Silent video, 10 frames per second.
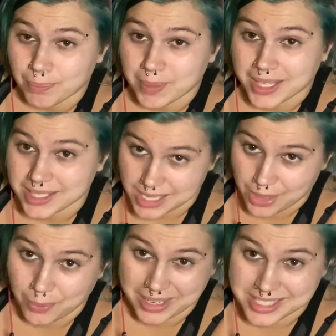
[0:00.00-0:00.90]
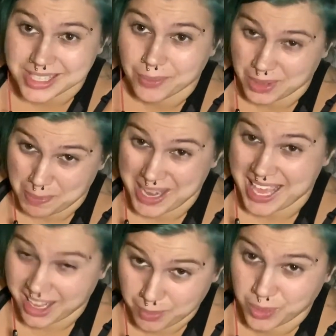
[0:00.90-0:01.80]
because otherwise that would have
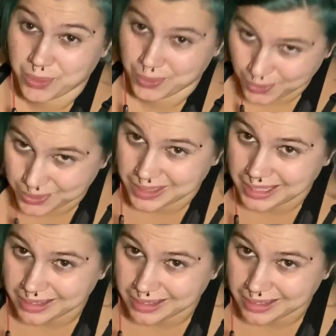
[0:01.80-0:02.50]
been animal cruelty.